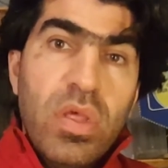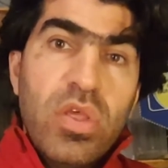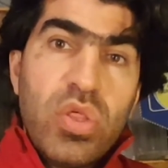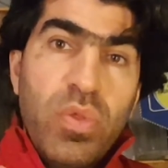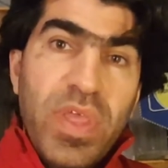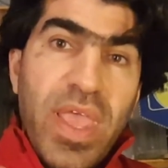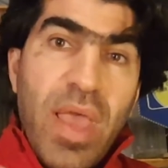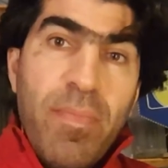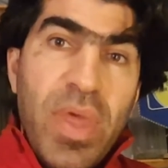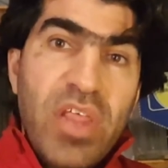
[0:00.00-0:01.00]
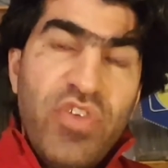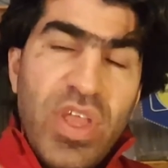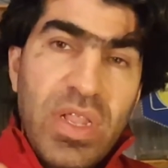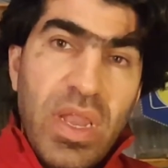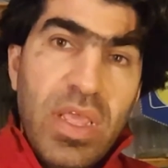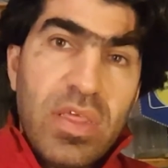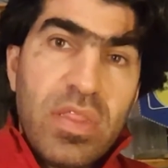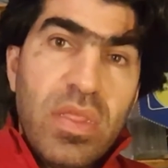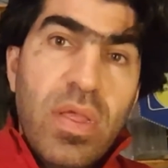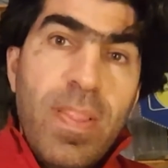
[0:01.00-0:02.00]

So they can manage at least